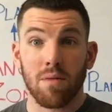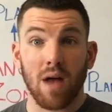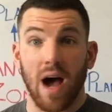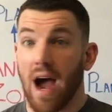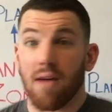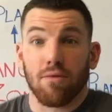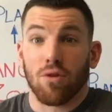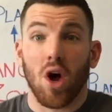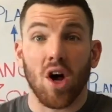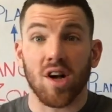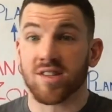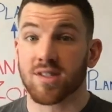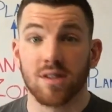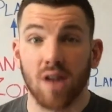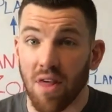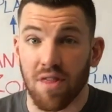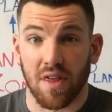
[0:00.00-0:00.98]
I've
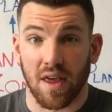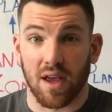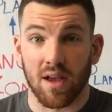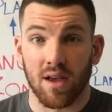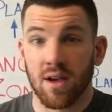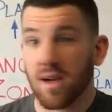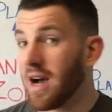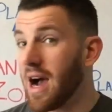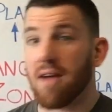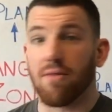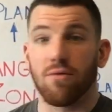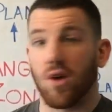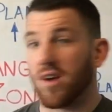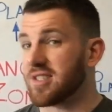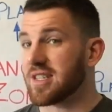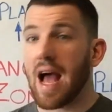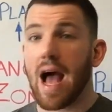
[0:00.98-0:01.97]
lost nothing. I've
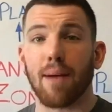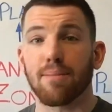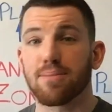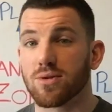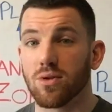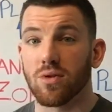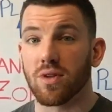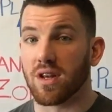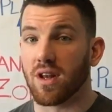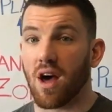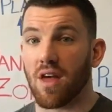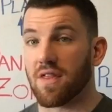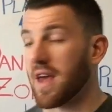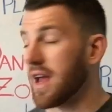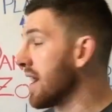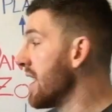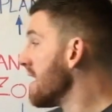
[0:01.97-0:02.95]
lost absolutely
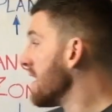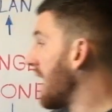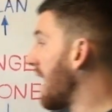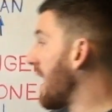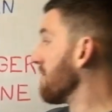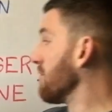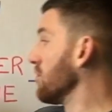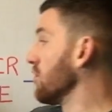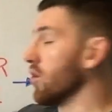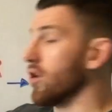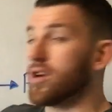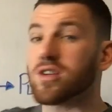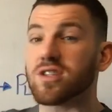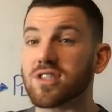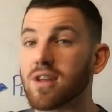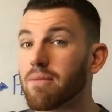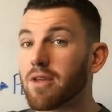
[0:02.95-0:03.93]
nothing. I've
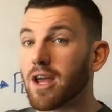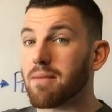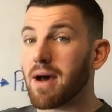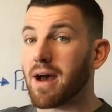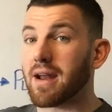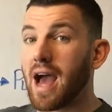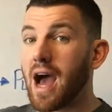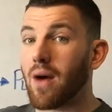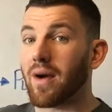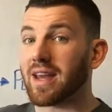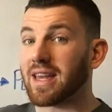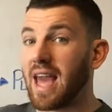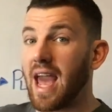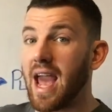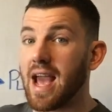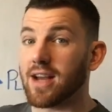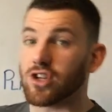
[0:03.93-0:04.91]
learned something about how I
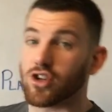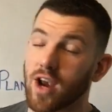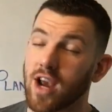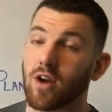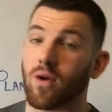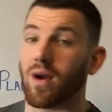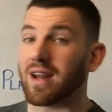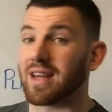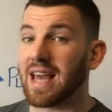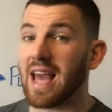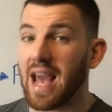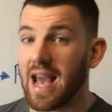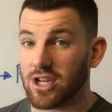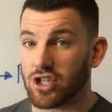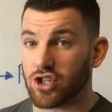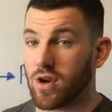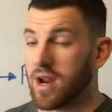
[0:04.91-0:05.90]
can train or I
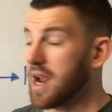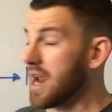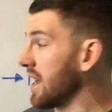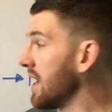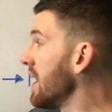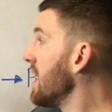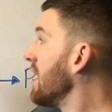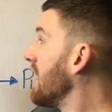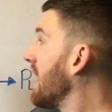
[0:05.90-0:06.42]
can't train.